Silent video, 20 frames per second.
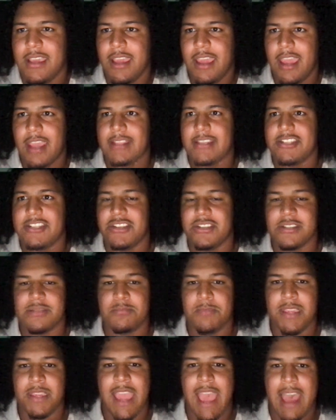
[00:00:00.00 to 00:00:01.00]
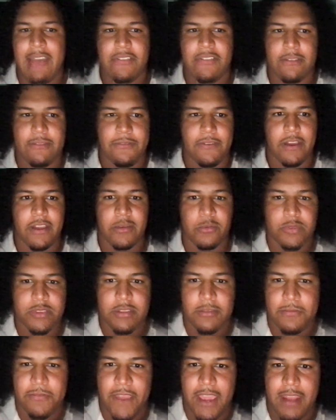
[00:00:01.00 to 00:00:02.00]
it's just me having fun with
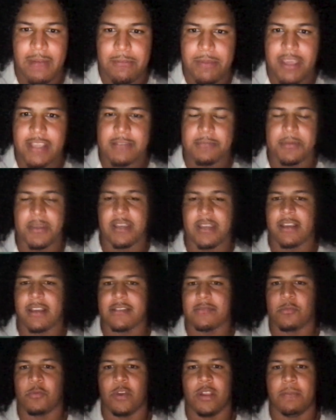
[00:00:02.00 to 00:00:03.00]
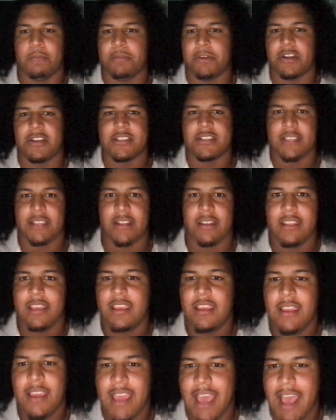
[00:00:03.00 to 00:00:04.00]
the fan base yeah. because one
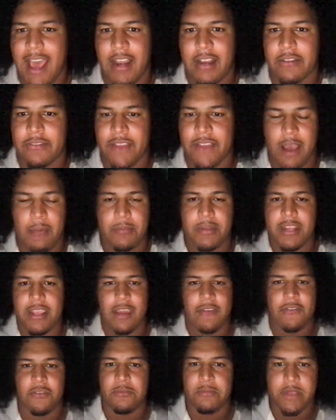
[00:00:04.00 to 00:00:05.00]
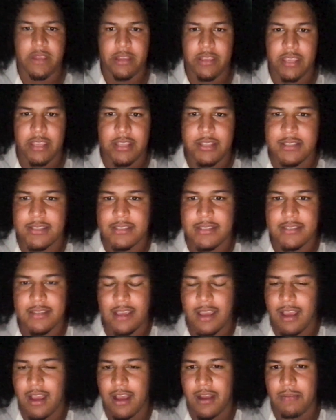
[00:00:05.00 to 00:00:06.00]
person out of how many ever millions
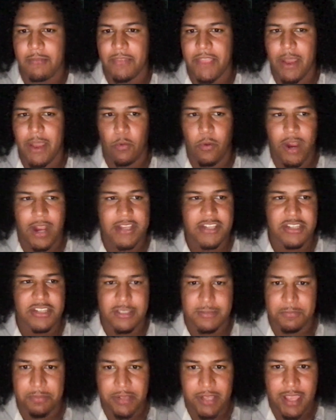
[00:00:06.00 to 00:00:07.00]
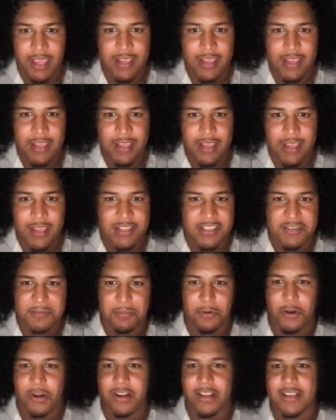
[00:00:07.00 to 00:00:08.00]
um, that watch us play and
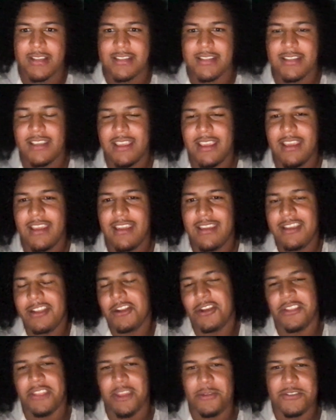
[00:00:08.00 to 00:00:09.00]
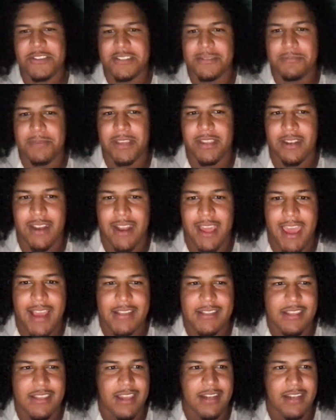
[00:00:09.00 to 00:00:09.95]
support us, you know, they were just being an ass that